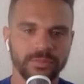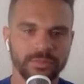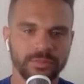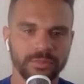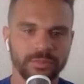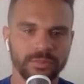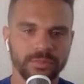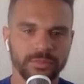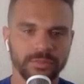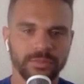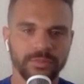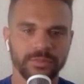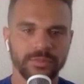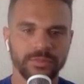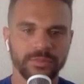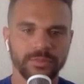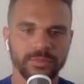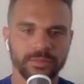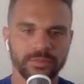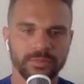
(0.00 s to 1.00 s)

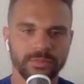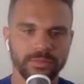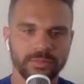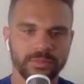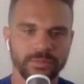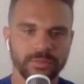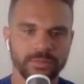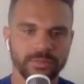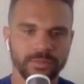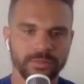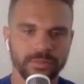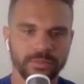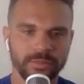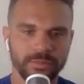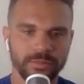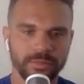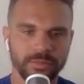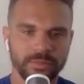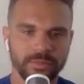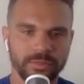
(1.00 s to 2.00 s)

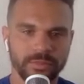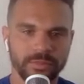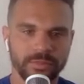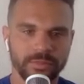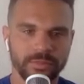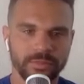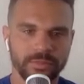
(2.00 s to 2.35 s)
(not speaking)